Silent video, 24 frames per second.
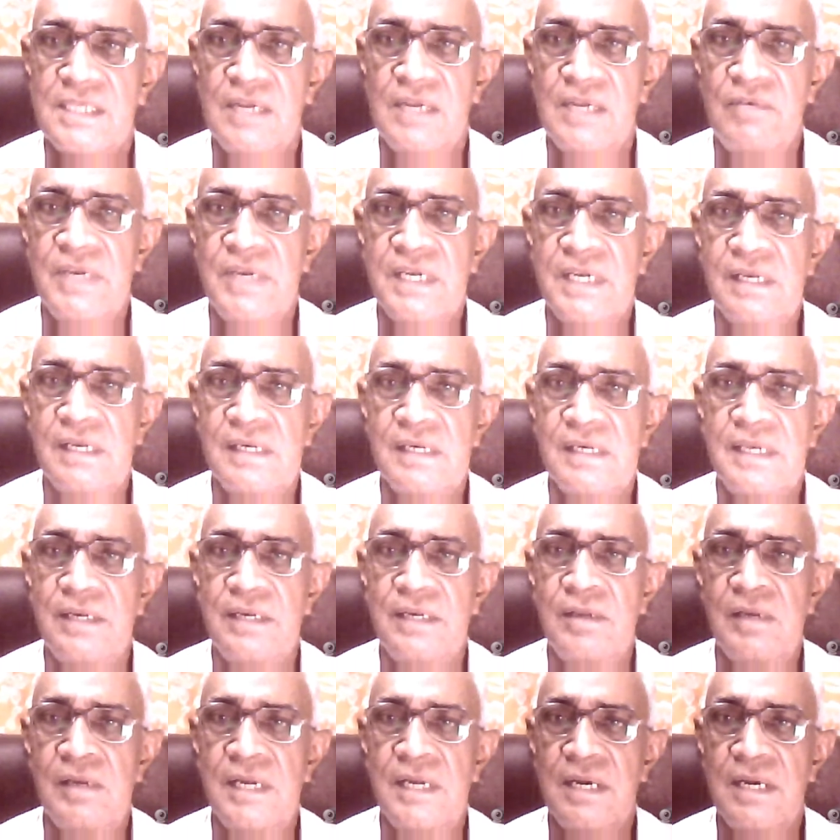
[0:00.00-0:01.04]
cervical
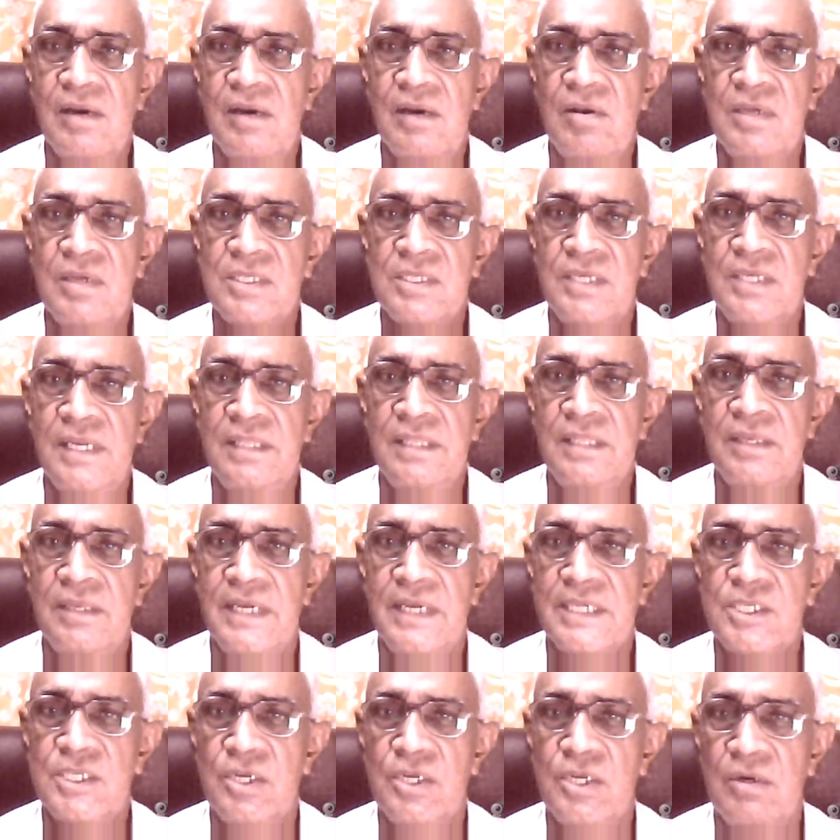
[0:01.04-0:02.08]
canal and lastly
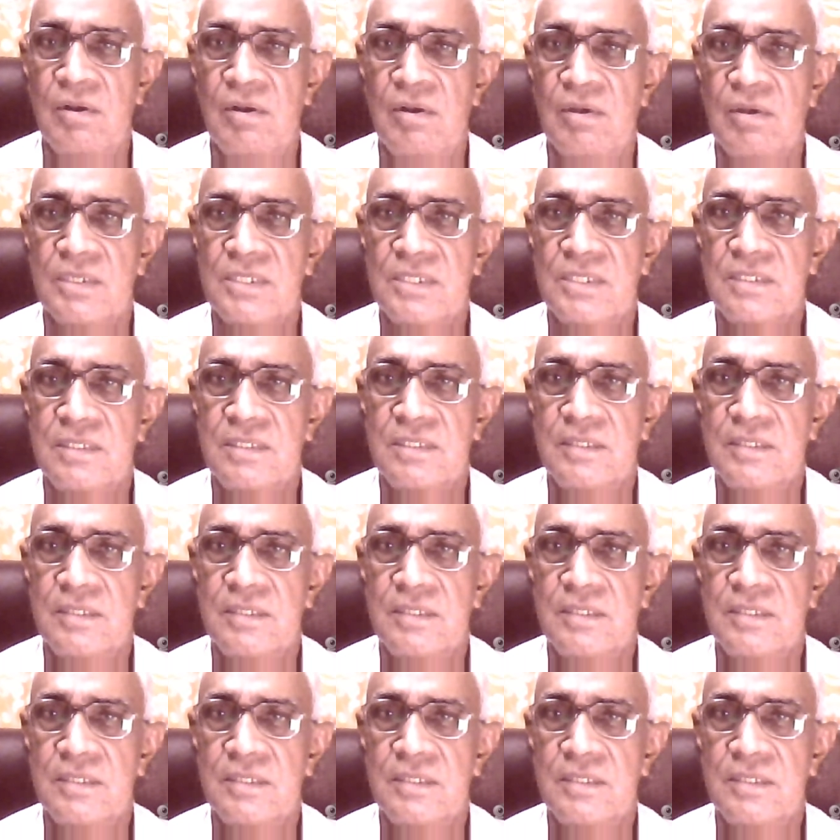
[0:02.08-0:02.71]
the external os.